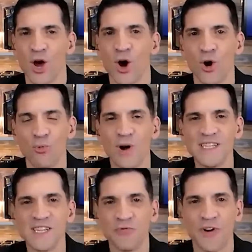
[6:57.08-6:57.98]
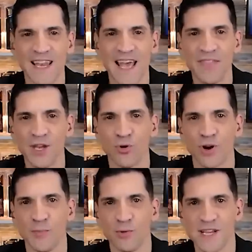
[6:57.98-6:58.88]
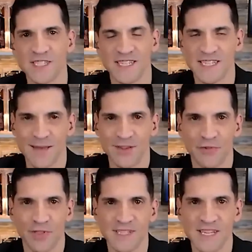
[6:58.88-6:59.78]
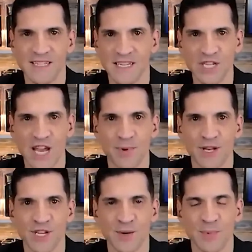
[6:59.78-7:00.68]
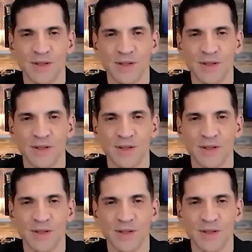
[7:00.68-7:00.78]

Oh, when did you find out that you were going to be wrestling Sammy for the TNT Championship?